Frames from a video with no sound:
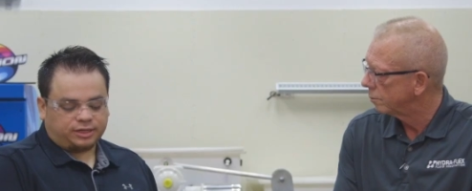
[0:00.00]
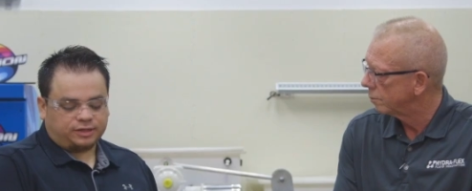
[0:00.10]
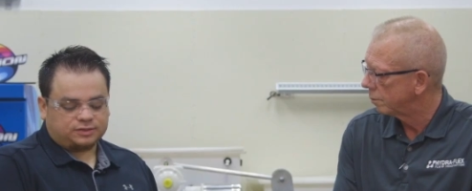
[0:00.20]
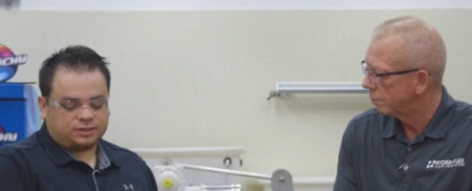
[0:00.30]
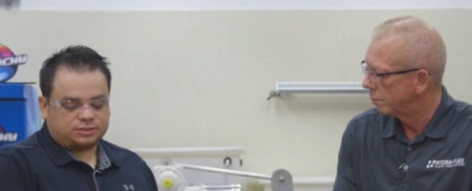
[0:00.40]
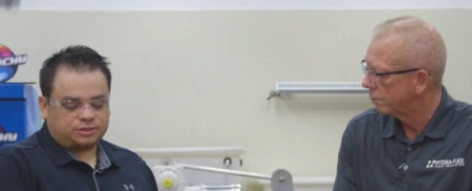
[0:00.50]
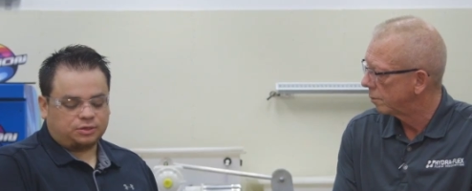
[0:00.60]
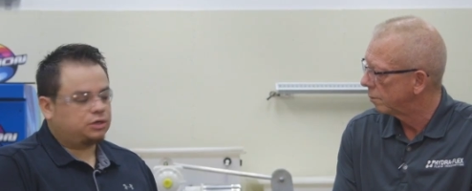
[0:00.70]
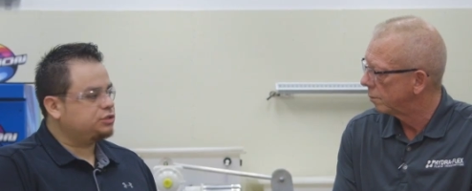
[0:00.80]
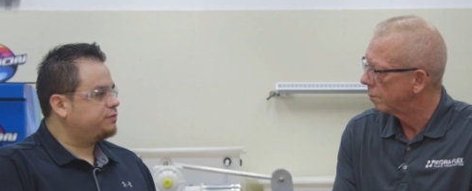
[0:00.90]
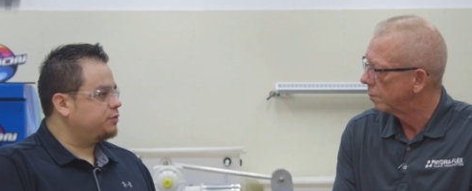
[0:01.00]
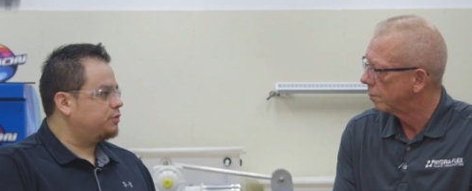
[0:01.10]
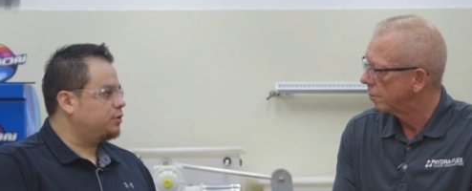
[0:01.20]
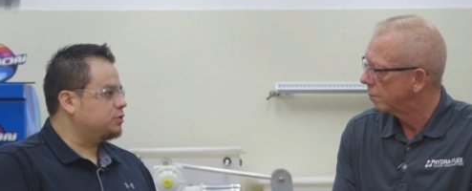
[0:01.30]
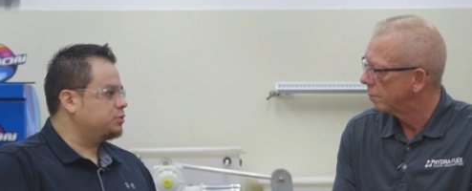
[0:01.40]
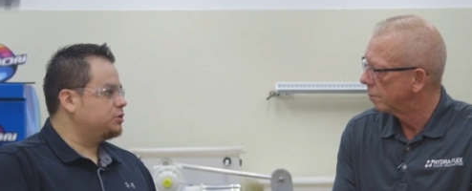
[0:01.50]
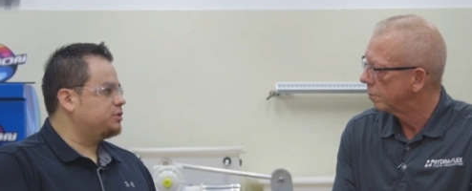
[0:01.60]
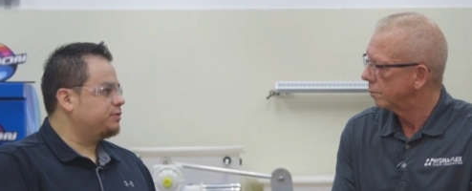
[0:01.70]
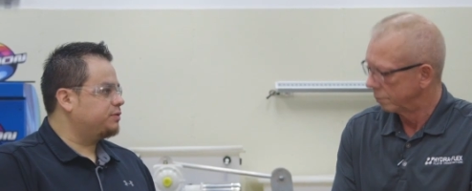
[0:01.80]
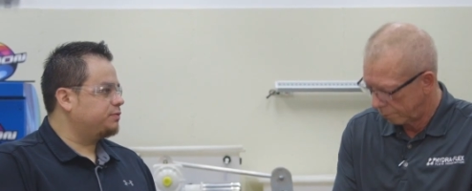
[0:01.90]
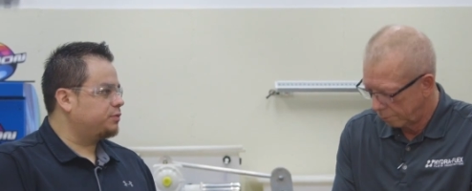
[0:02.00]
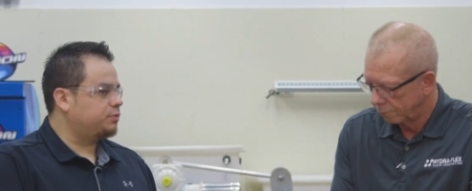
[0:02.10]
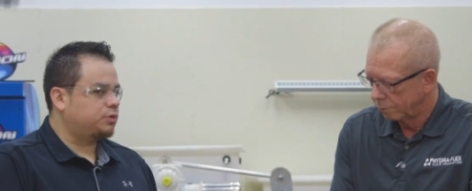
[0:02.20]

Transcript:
Speaker 1: kits as 100-foot rolls, 250-foot